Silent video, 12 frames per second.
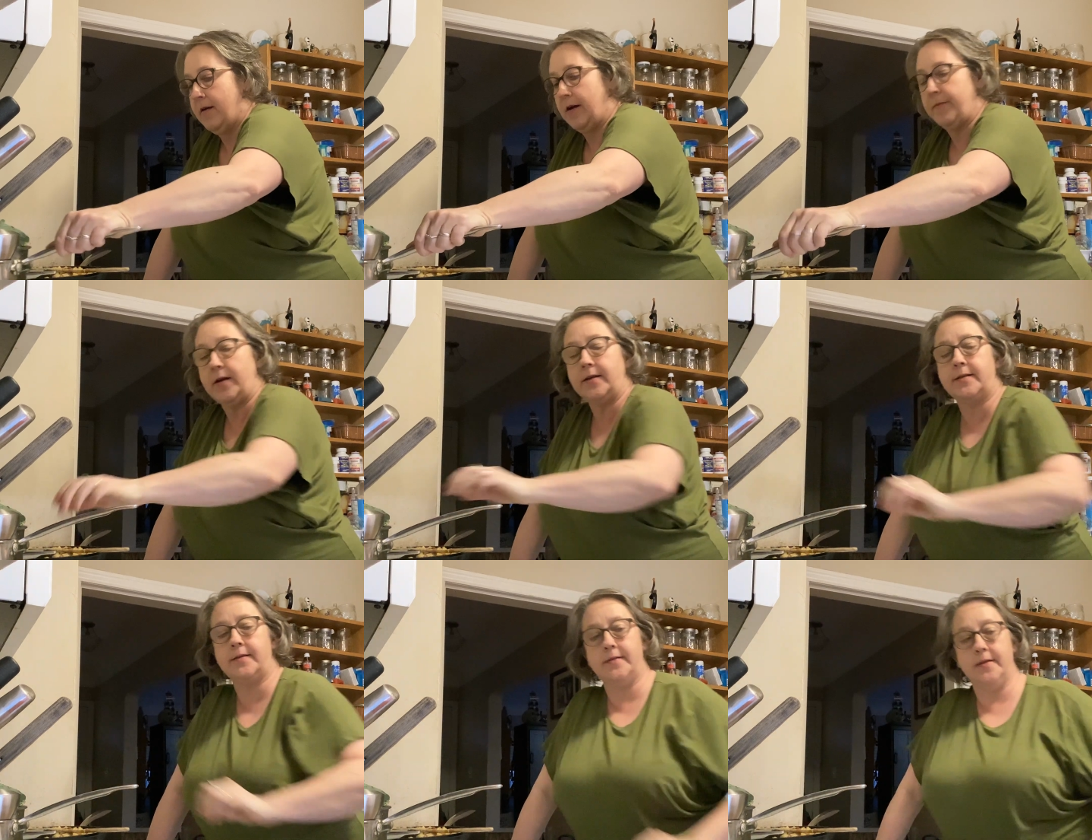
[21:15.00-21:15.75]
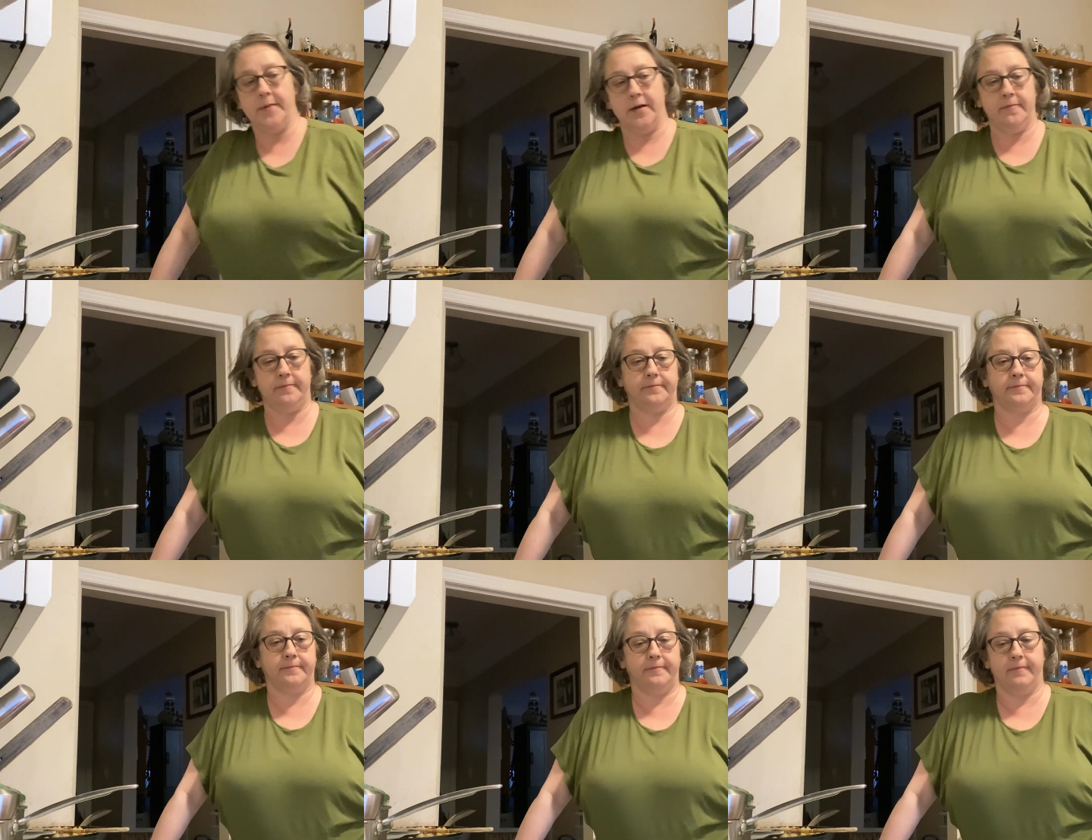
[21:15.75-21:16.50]
I'm gonna steam it.
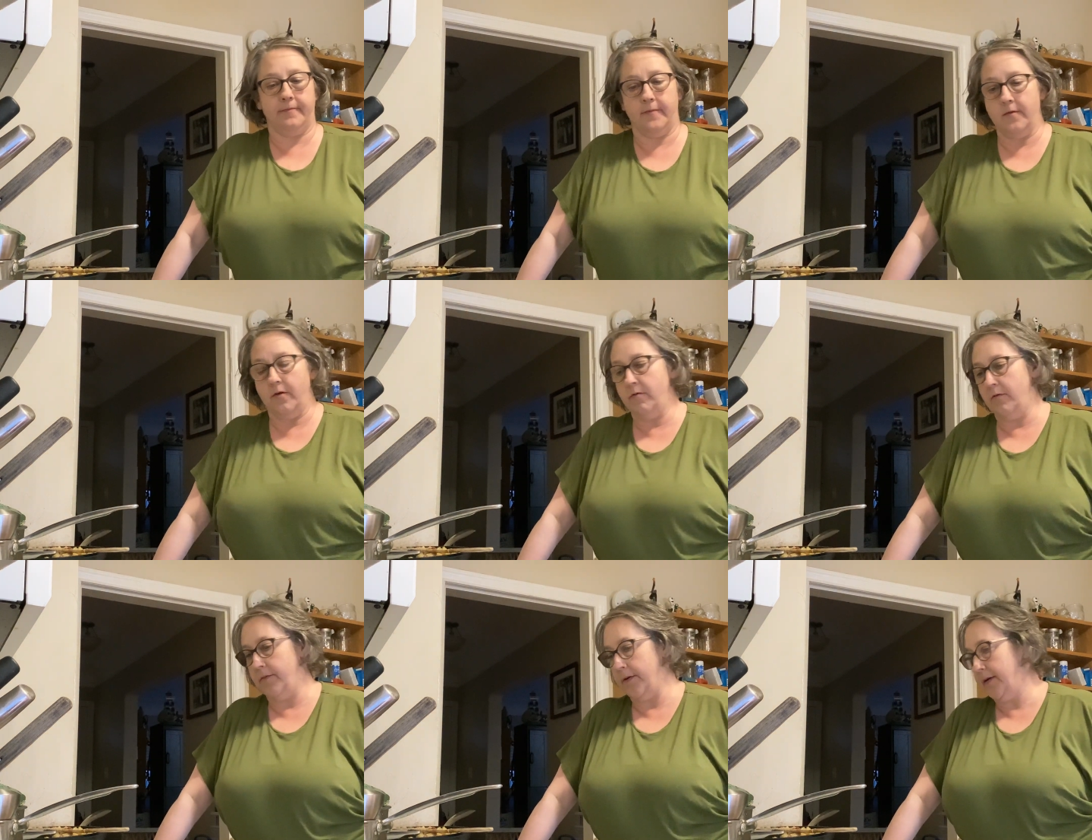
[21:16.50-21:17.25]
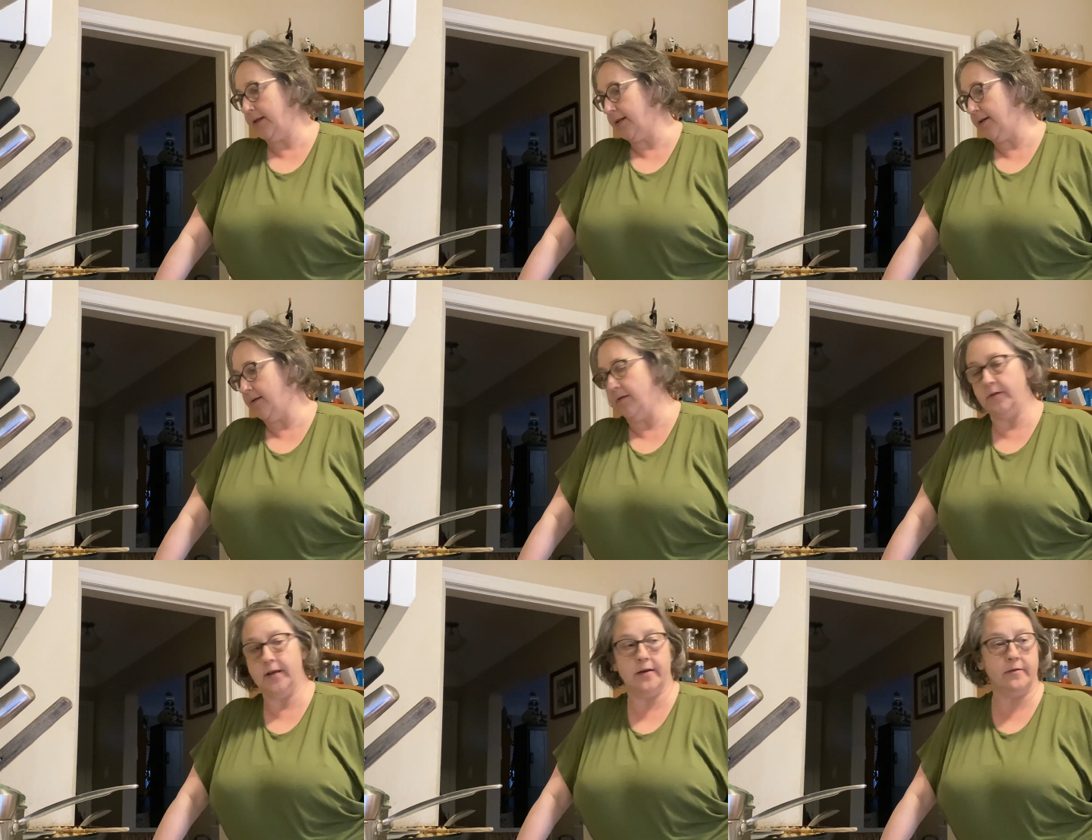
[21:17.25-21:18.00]
Oh, that means I need the
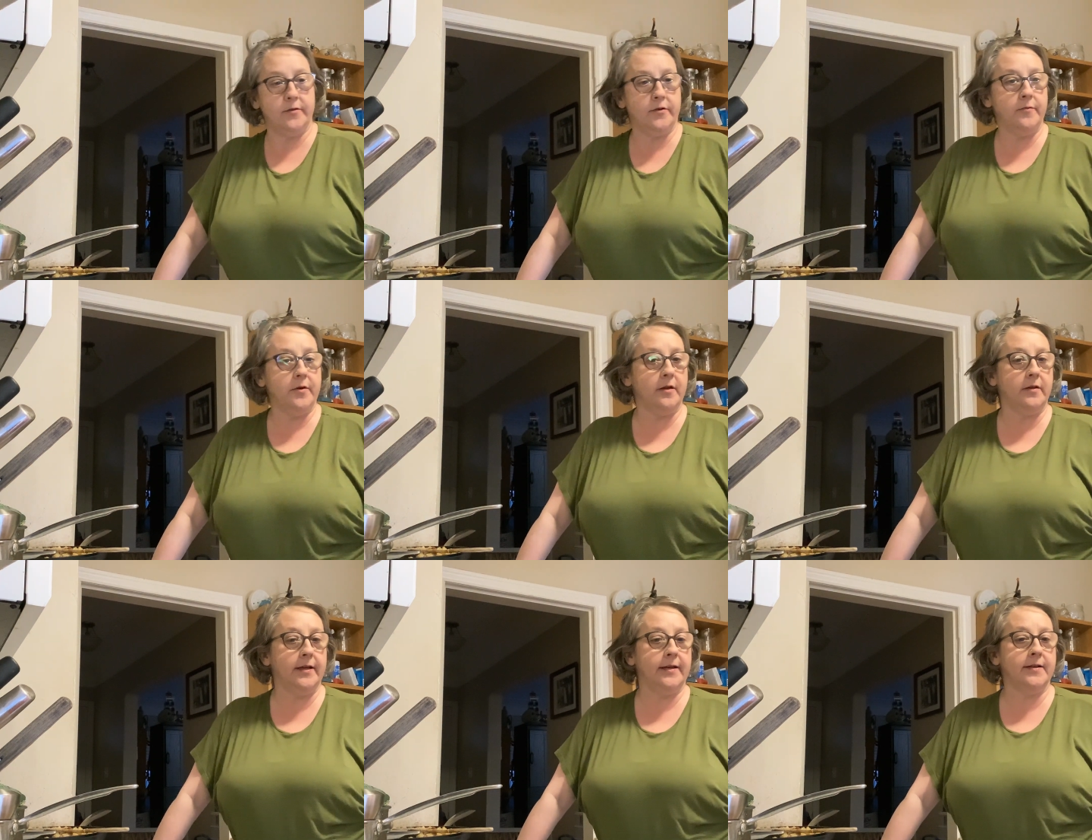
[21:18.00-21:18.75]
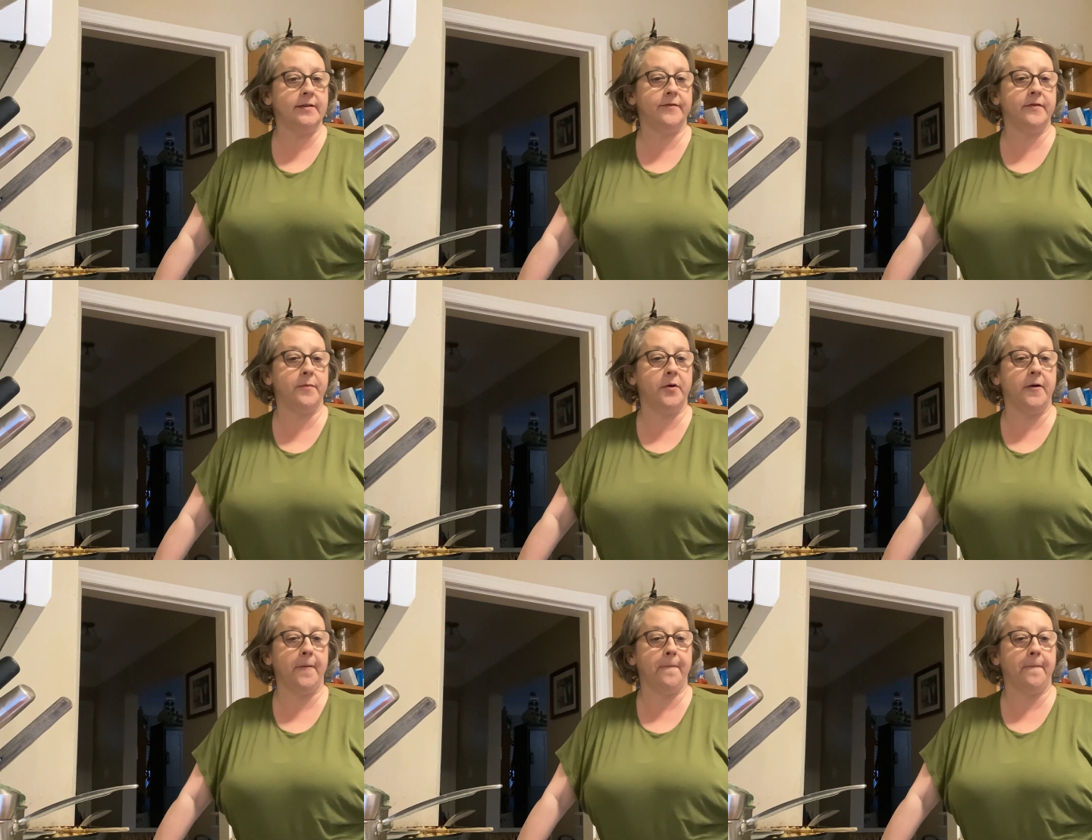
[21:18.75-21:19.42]
lid. Do you know where the lid is for the pot?